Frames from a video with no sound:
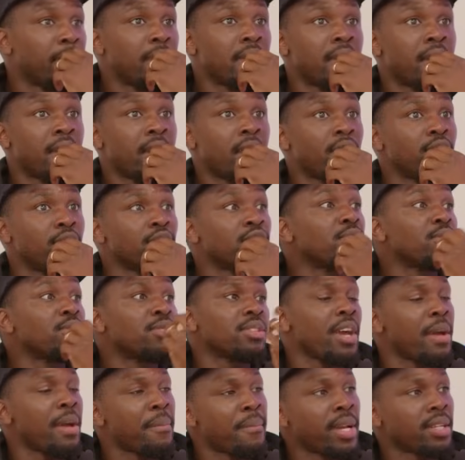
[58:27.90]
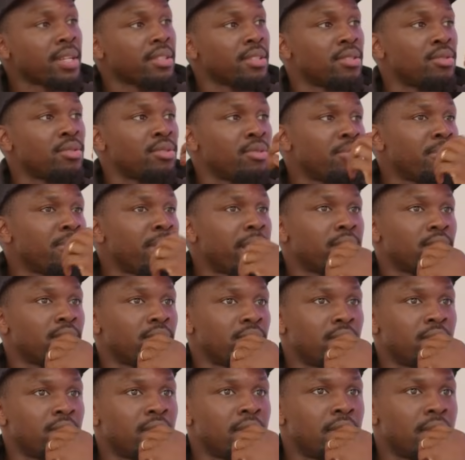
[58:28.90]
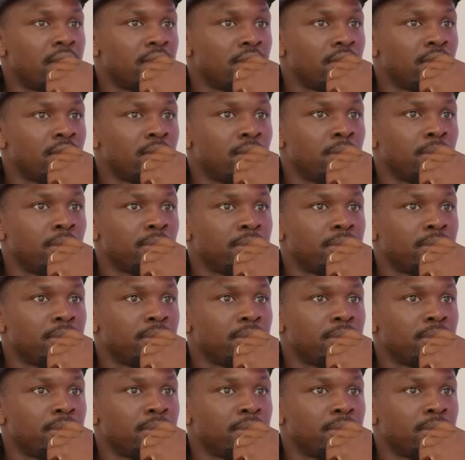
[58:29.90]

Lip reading: Yeah, because she was going back to Dubai soon, innit? So.